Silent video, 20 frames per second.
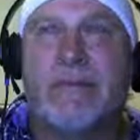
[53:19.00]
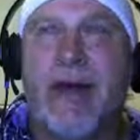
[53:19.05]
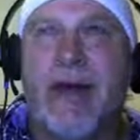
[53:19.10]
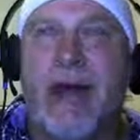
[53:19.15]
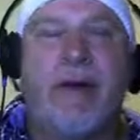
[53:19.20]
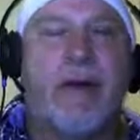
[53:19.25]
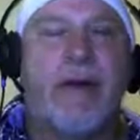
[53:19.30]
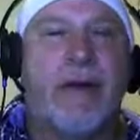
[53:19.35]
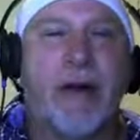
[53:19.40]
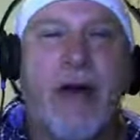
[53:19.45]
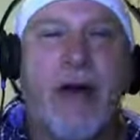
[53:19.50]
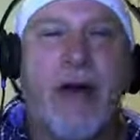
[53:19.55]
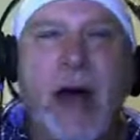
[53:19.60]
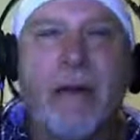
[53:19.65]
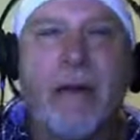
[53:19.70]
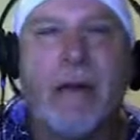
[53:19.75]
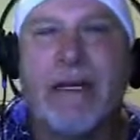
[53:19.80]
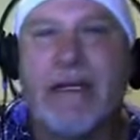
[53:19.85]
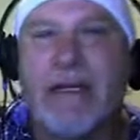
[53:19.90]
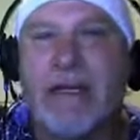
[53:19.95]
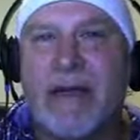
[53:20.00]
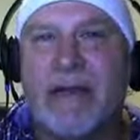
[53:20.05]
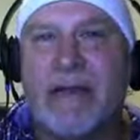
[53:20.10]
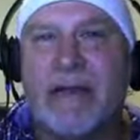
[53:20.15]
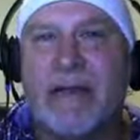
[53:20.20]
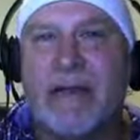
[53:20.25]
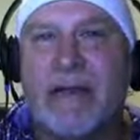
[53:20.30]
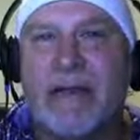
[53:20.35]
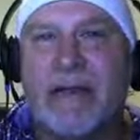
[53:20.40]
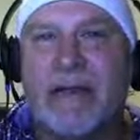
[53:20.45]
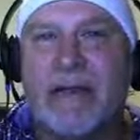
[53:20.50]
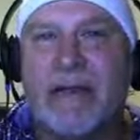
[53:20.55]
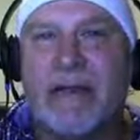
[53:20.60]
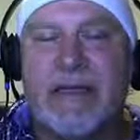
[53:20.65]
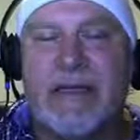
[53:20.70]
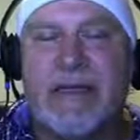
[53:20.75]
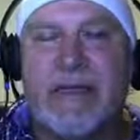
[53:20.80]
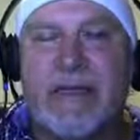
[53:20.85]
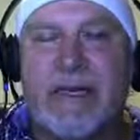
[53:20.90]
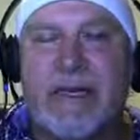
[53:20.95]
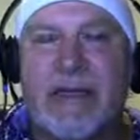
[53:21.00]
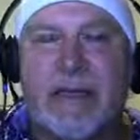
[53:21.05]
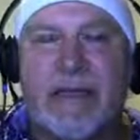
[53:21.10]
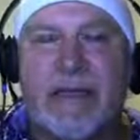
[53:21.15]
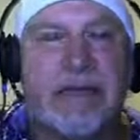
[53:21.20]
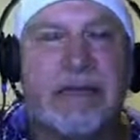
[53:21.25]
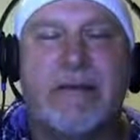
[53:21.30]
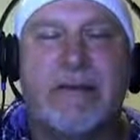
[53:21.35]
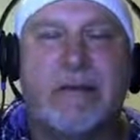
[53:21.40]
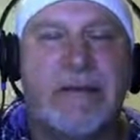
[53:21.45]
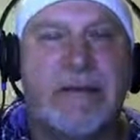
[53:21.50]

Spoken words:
I don't know how many DVDs.